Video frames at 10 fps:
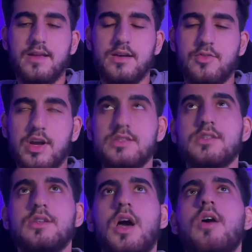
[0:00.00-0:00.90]

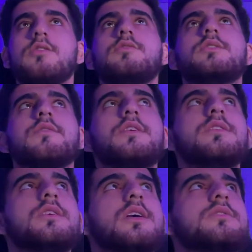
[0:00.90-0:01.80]
Right now, I don't have
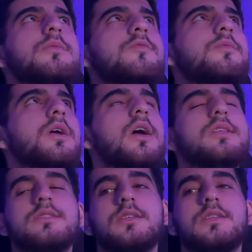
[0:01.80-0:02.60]
anything at the top of my head.